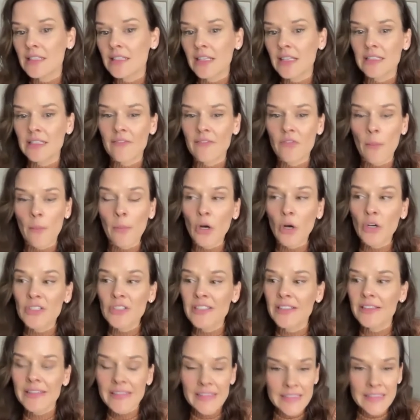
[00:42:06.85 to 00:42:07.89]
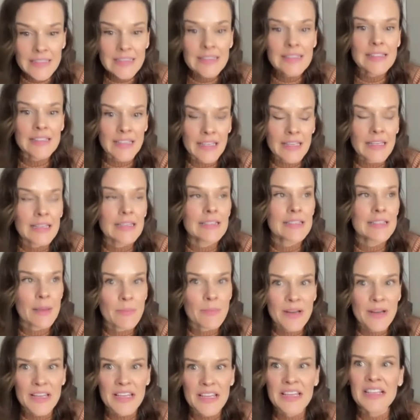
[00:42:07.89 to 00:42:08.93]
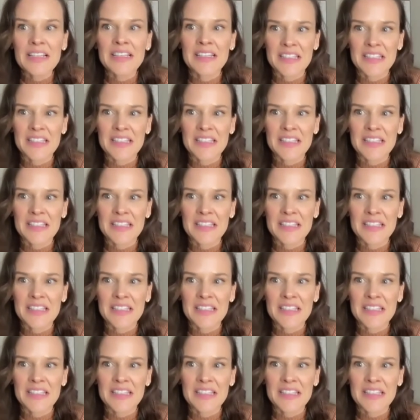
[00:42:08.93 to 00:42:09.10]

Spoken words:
because if the person is seeing somebody